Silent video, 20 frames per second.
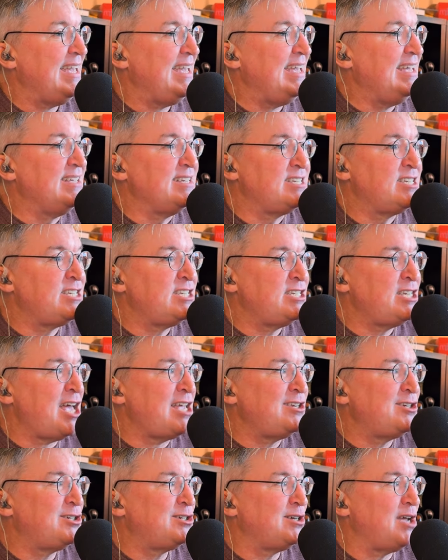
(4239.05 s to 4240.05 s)
is
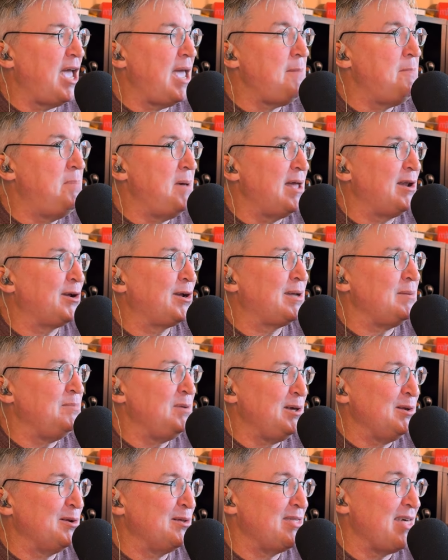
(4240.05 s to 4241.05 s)
such a better
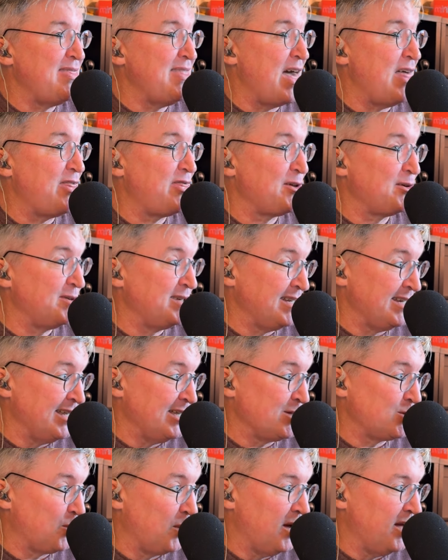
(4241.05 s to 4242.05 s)
computer than that 13
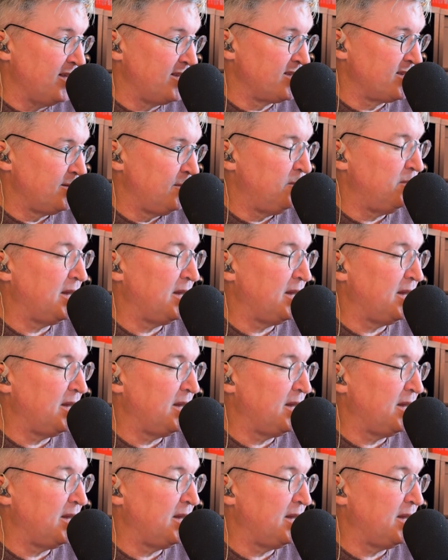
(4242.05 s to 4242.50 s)
inch was.